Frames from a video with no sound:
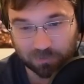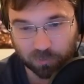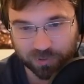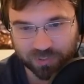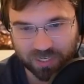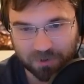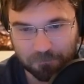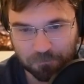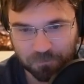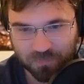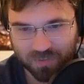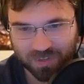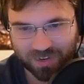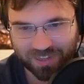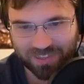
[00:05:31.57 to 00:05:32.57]
We'll see.
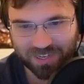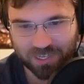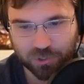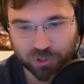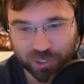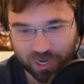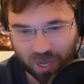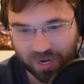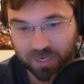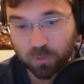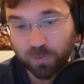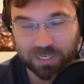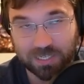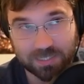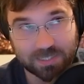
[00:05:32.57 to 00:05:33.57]
And then Shiinotic.
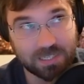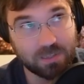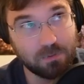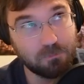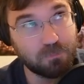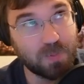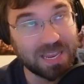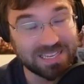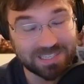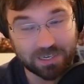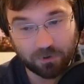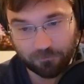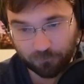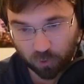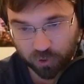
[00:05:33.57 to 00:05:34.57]
We did see the
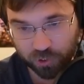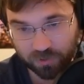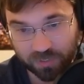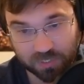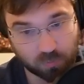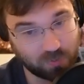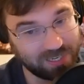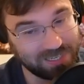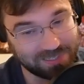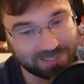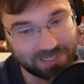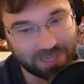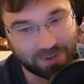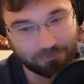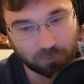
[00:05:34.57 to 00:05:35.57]
basic version of this. We didn't
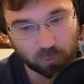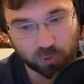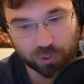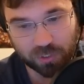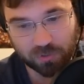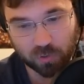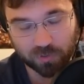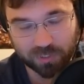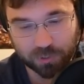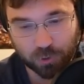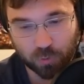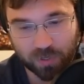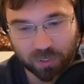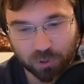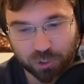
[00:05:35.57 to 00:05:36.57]
see the evolution. So it's a
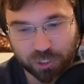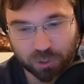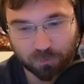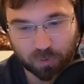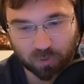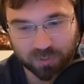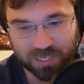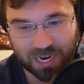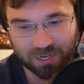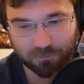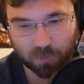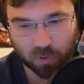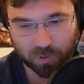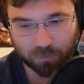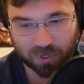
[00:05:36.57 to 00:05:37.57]
2 energy. Your opponent's
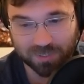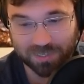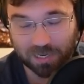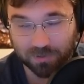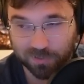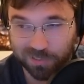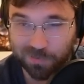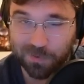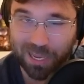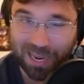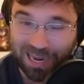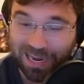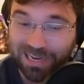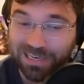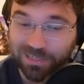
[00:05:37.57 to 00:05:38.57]
active Pokemon is now asleep.
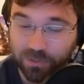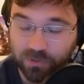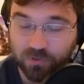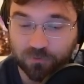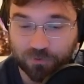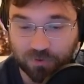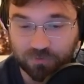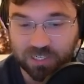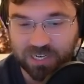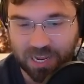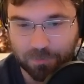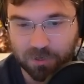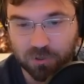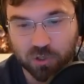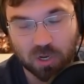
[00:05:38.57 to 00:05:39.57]
And it does 50
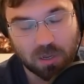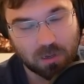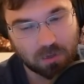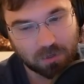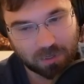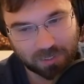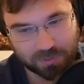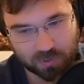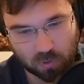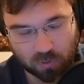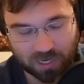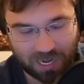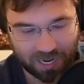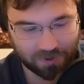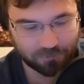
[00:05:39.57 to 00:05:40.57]
damage. And so
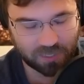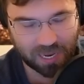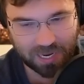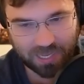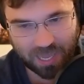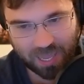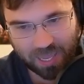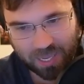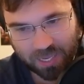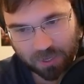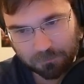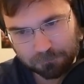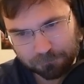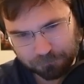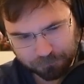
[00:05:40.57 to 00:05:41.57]
kind of like a